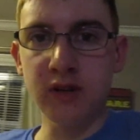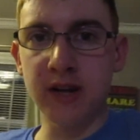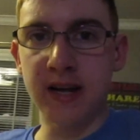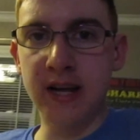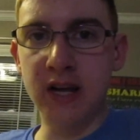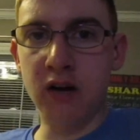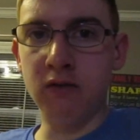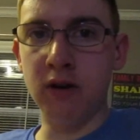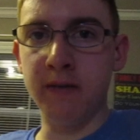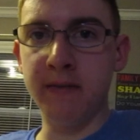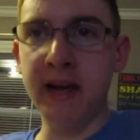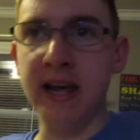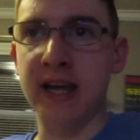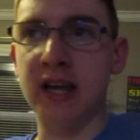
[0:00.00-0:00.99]
So
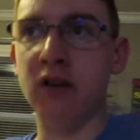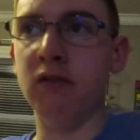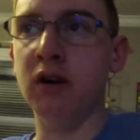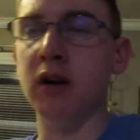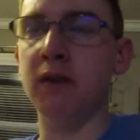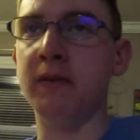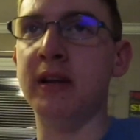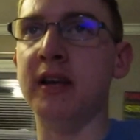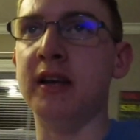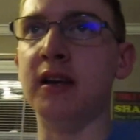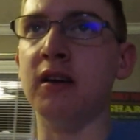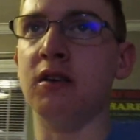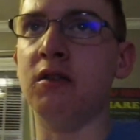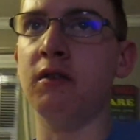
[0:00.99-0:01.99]
yeah, so
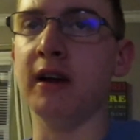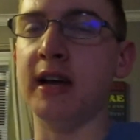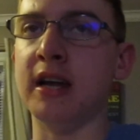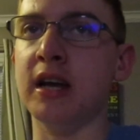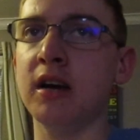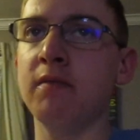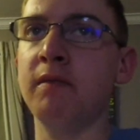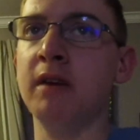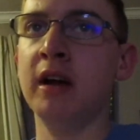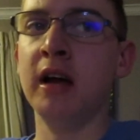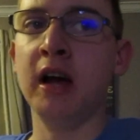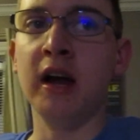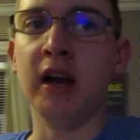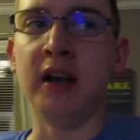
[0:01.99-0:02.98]
of course
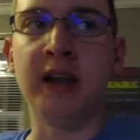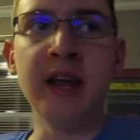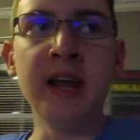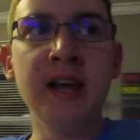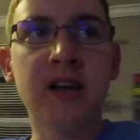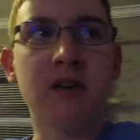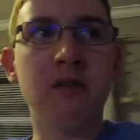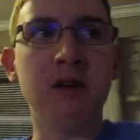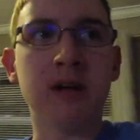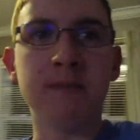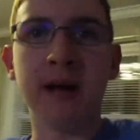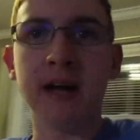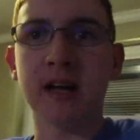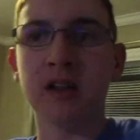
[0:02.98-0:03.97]
today is of course
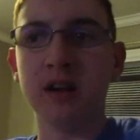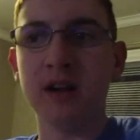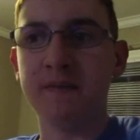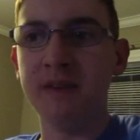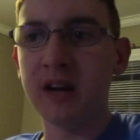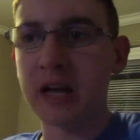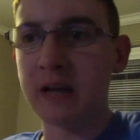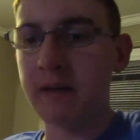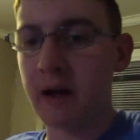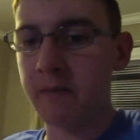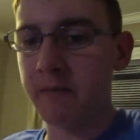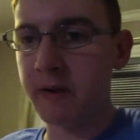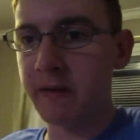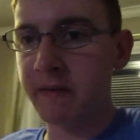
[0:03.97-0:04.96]
March 31st and
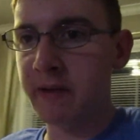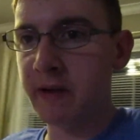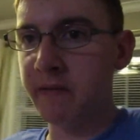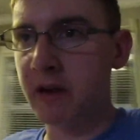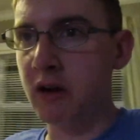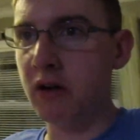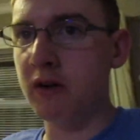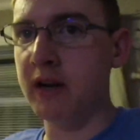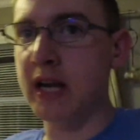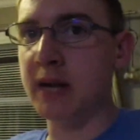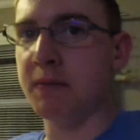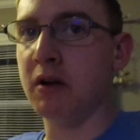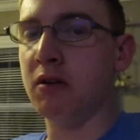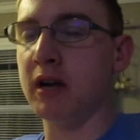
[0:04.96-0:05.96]
I'm recording
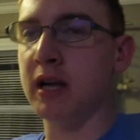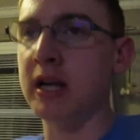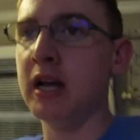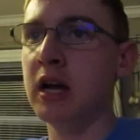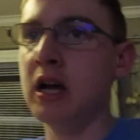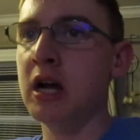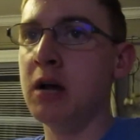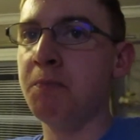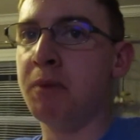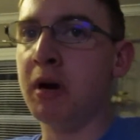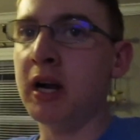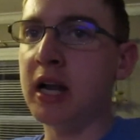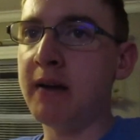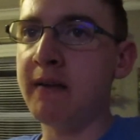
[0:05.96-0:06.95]
this, but of course
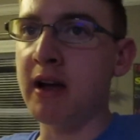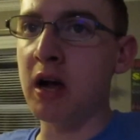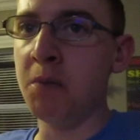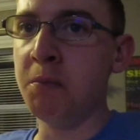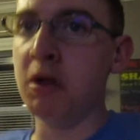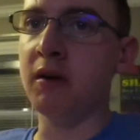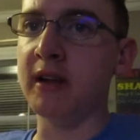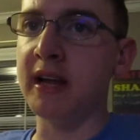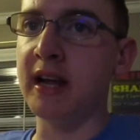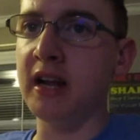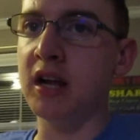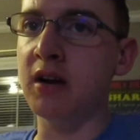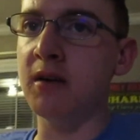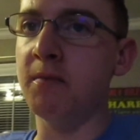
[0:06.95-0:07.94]
by the time I upload
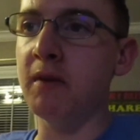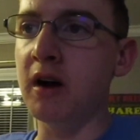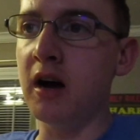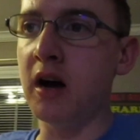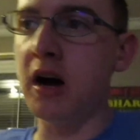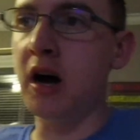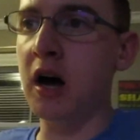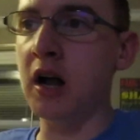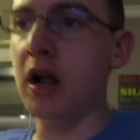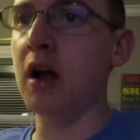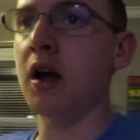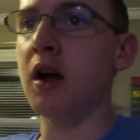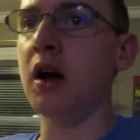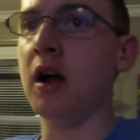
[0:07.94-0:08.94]
it
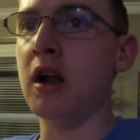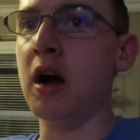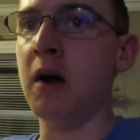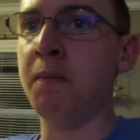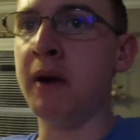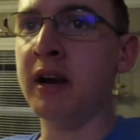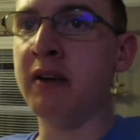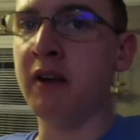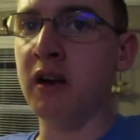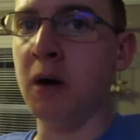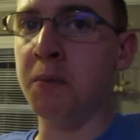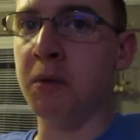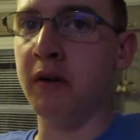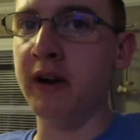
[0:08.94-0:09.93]
I'll probably try to
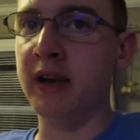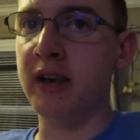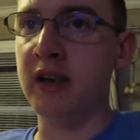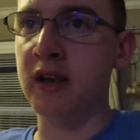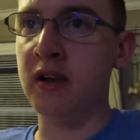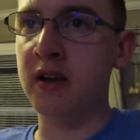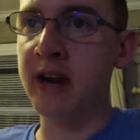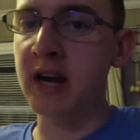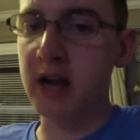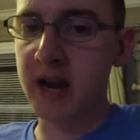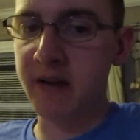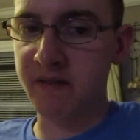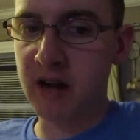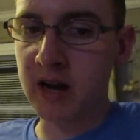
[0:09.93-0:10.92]
upload it today.
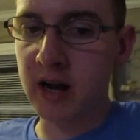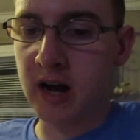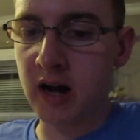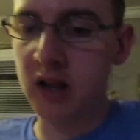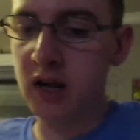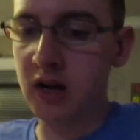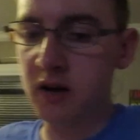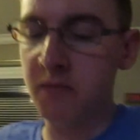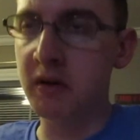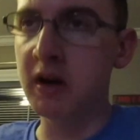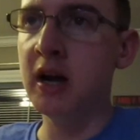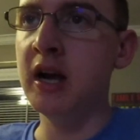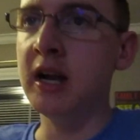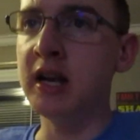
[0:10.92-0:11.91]
If not, I'll
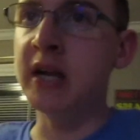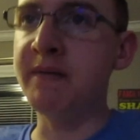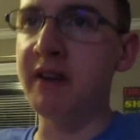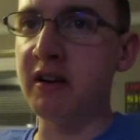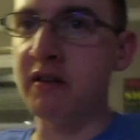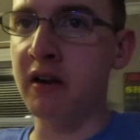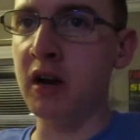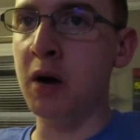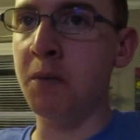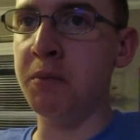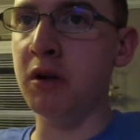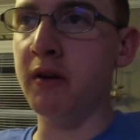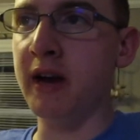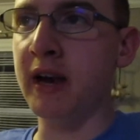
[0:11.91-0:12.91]
definitely try to
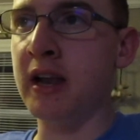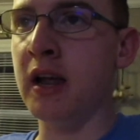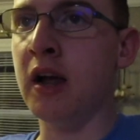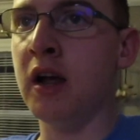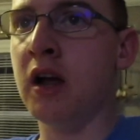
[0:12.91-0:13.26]
upload it